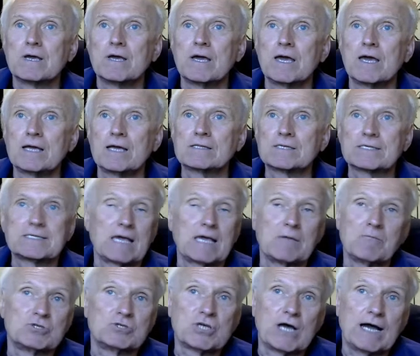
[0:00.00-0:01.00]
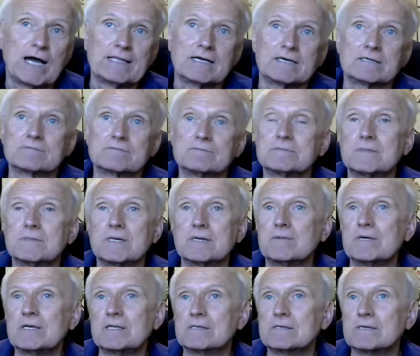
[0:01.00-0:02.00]
And same with China. I
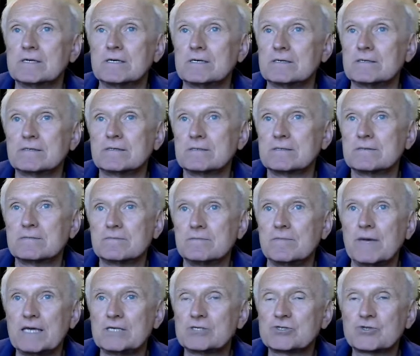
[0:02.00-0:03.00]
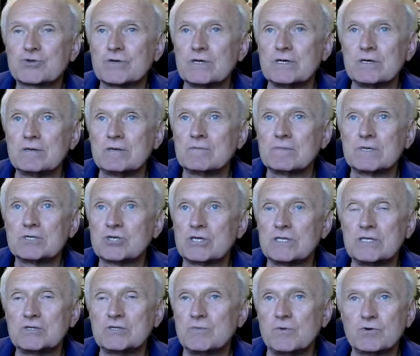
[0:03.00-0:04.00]
mean, mainstream
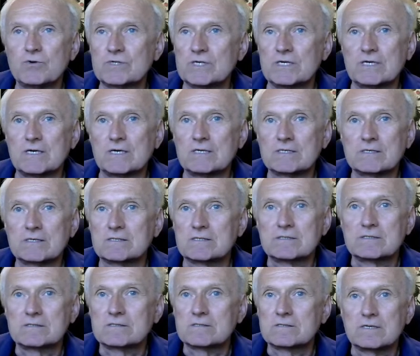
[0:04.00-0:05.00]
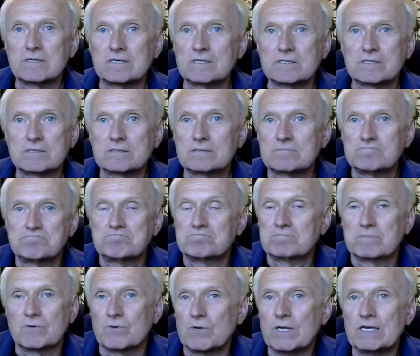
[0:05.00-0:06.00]
Chinese music is
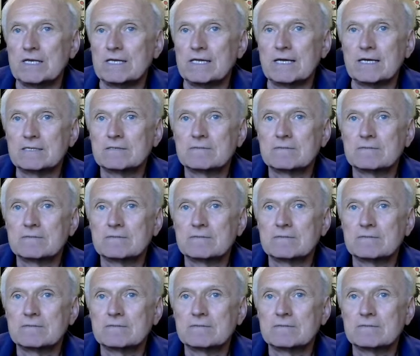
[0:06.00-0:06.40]
really